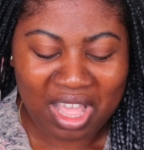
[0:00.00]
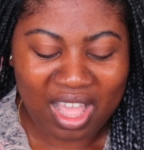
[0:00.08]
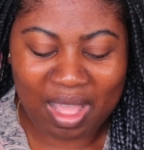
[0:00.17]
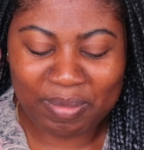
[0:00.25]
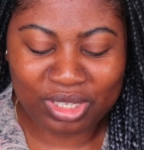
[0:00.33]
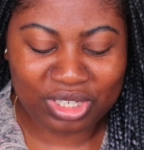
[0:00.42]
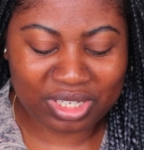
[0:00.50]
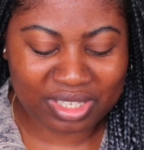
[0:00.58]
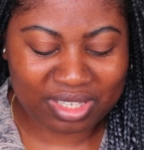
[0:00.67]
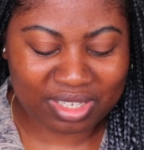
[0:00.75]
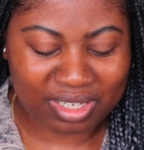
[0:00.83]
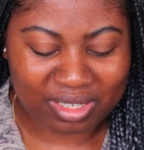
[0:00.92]
I'm gonna
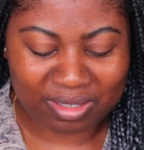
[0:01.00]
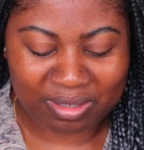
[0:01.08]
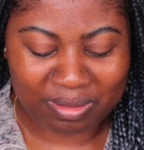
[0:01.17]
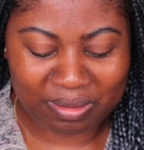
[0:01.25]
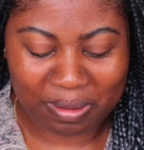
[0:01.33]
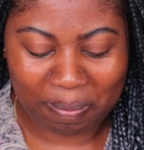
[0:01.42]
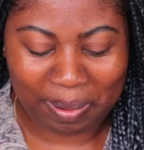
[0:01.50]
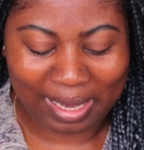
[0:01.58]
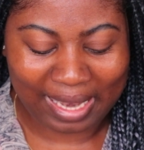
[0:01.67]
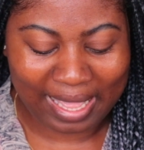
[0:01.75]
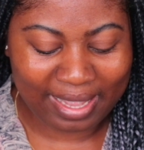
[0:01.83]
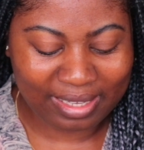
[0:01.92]
just
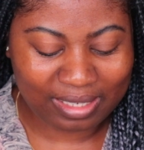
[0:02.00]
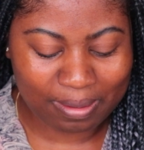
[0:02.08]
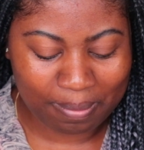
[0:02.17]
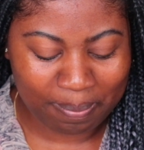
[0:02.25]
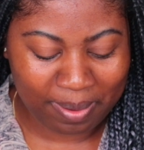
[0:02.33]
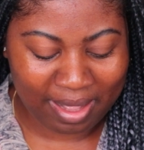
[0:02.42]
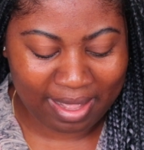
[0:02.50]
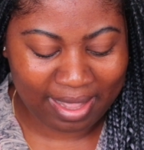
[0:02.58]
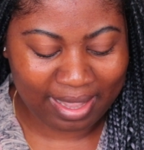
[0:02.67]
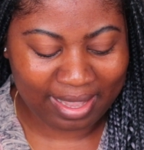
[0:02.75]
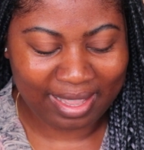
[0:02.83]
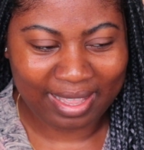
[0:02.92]
play it
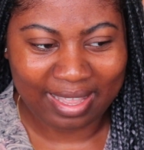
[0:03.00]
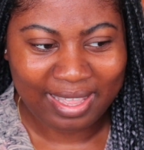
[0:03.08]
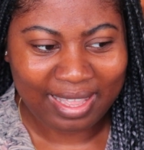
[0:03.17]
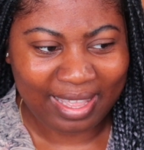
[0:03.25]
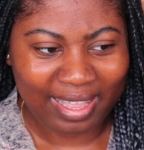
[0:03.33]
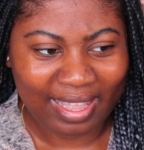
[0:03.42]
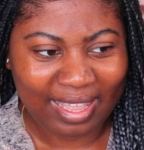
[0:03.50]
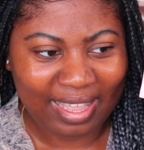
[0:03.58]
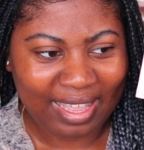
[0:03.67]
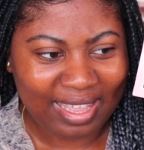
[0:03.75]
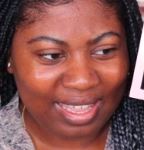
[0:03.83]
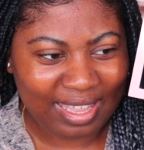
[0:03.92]
by
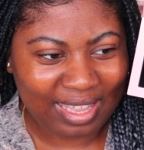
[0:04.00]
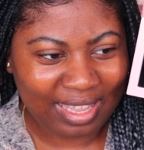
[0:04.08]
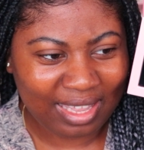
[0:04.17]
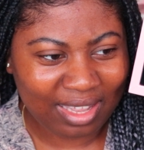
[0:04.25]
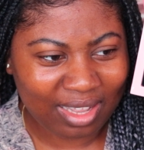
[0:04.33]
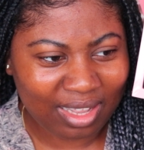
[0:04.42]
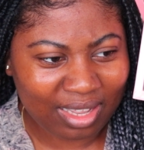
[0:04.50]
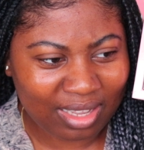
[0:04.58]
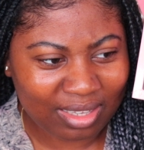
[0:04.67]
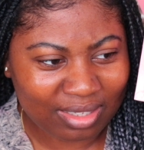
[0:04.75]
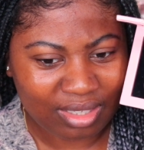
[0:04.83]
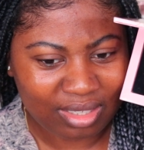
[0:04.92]

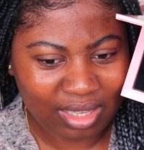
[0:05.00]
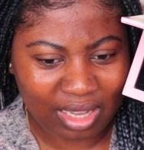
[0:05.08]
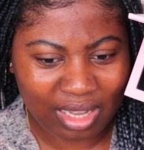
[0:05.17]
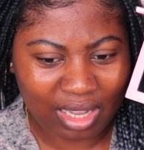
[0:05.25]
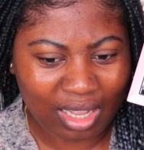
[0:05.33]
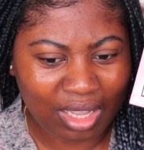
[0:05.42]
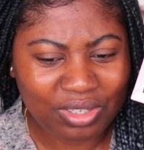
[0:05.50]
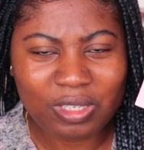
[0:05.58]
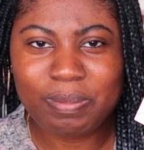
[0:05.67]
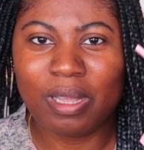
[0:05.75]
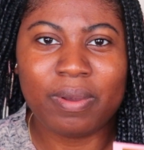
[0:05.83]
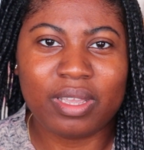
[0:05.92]
ear. Yeah, I'll just
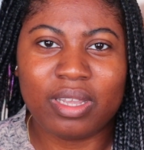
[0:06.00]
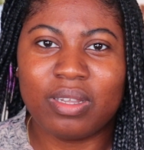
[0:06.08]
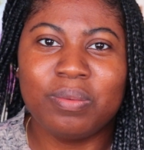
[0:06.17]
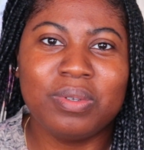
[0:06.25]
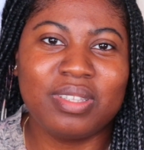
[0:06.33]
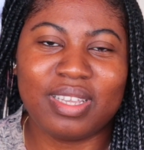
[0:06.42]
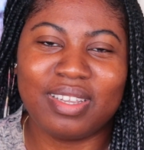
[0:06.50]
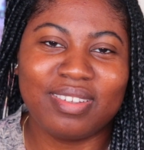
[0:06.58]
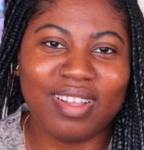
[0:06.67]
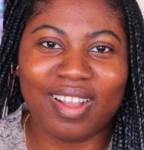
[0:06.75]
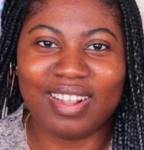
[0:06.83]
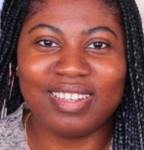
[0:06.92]
play it by ear. We'll see.
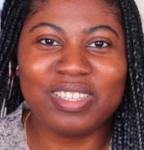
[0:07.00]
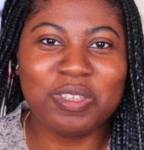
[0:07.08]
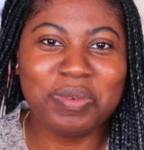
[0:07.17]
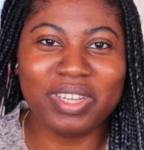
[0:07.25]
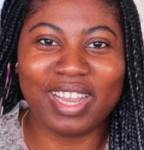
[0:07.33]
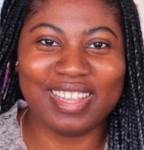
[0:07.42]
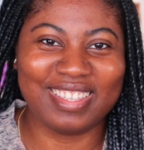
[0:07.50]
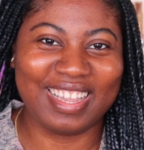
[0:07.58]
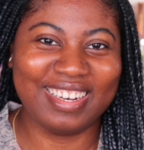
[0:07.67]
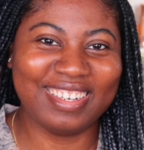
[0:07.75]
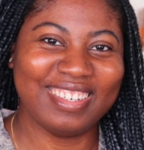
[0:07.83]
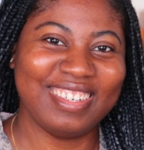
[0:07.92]
All right, let's zoom you guys
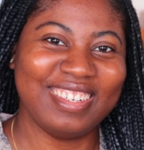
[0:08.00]
in.